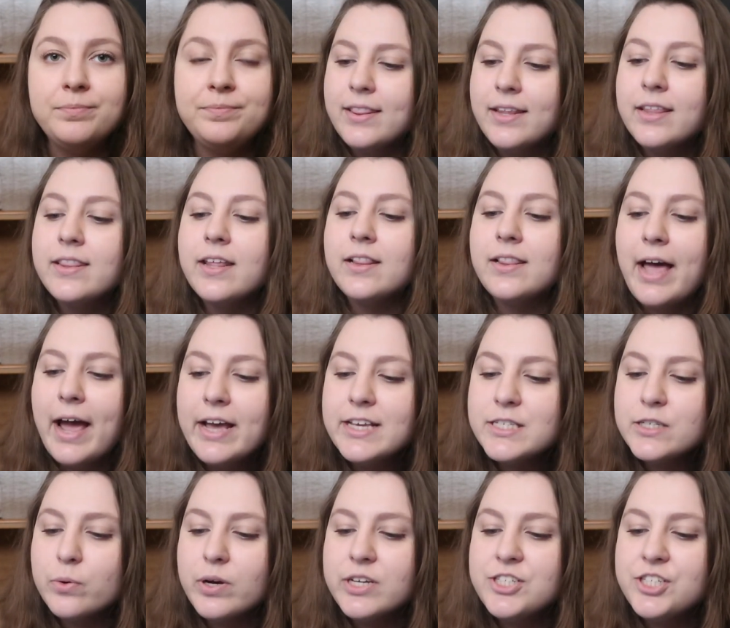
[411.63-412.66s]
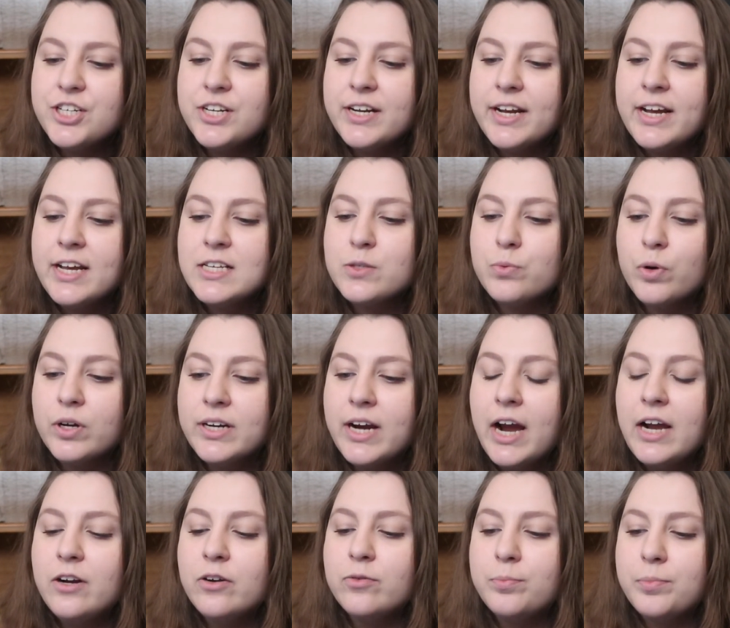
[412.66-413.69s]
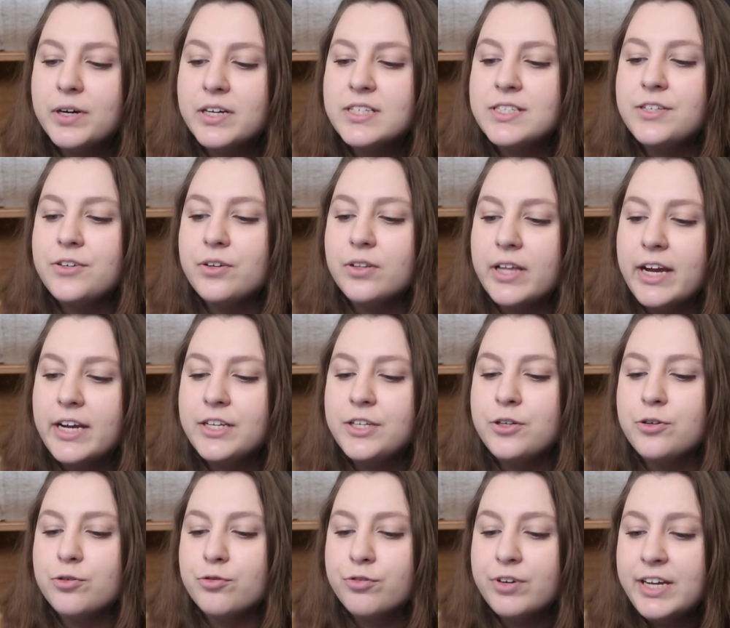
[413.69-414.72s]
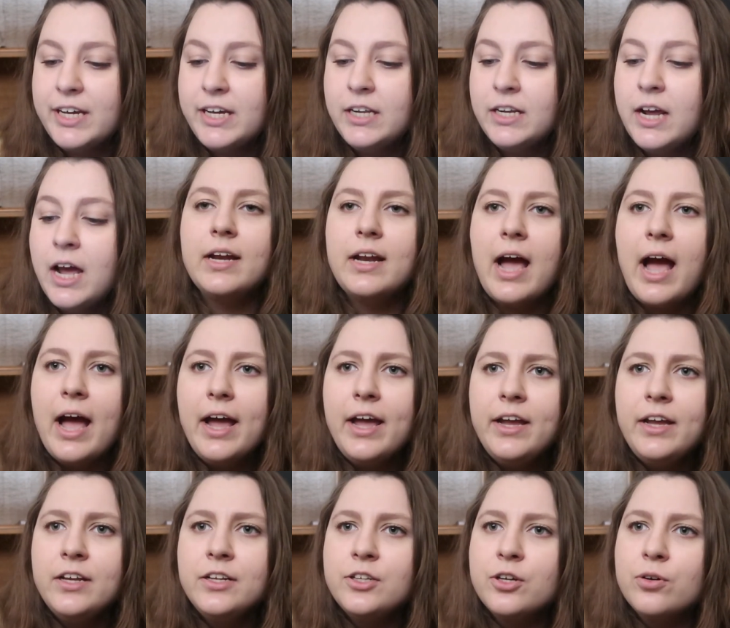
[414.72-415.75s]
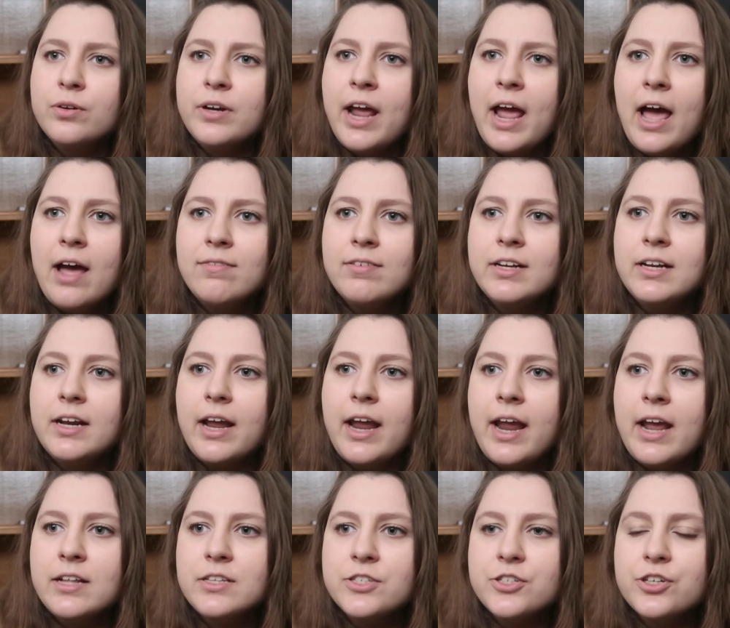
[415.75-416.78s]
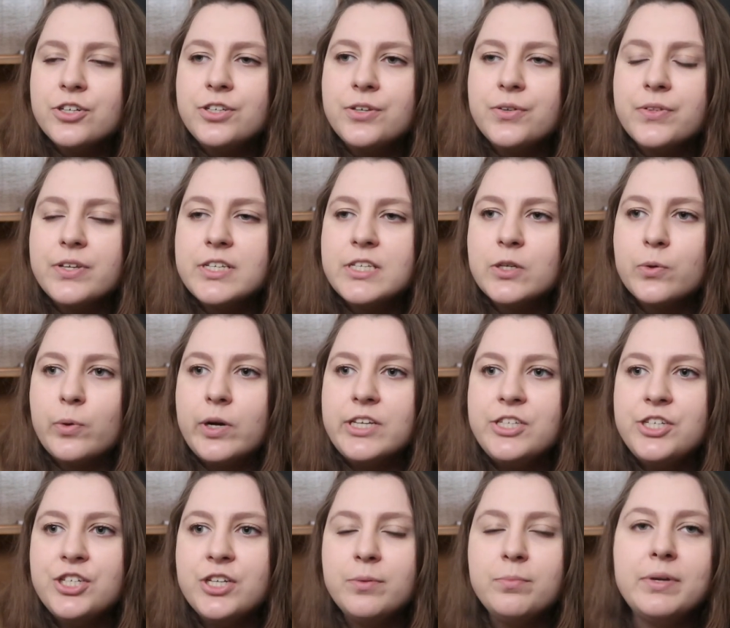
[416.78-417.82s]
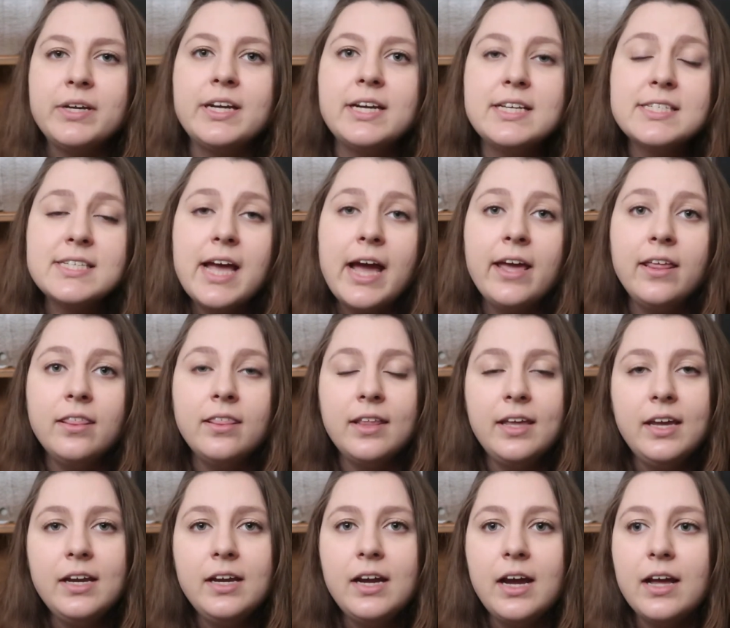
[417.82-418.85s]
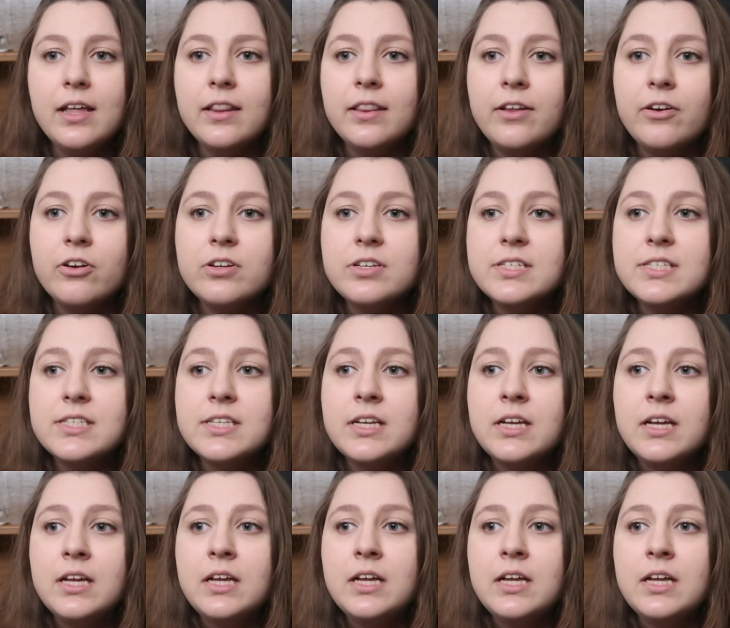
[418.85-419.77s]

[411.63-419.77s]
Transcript: And then the last question is, what kind of books do you like to read? And I don't have an answer to this question because I think there's